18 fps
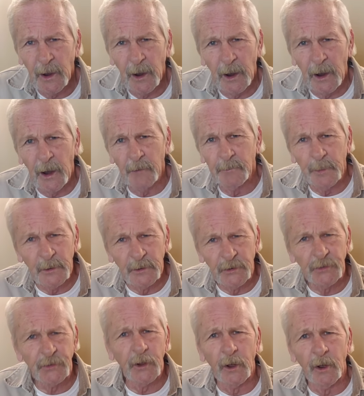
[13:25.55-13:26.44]
I've been
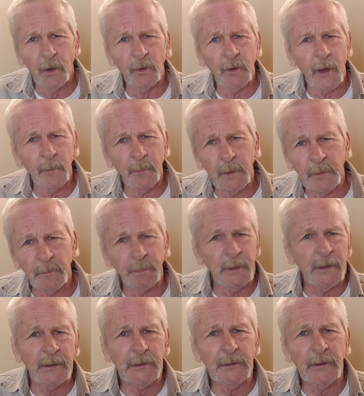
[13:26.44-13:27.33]
stoned, I've been
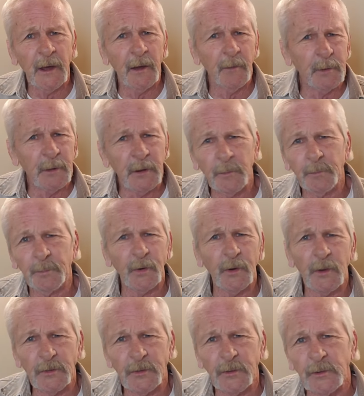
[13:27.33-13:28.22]
beaten, I've been
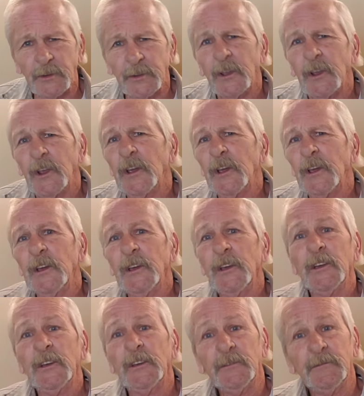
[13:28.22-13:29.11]
imprisoned.
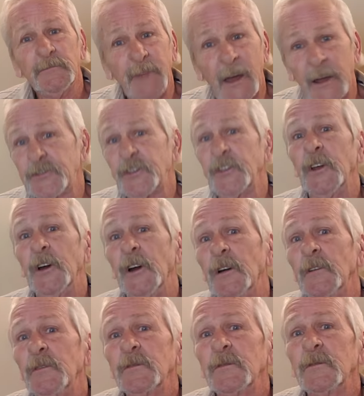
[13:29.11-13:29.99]
That's
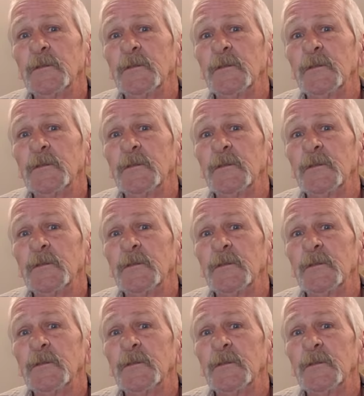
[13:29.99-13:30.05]
enough.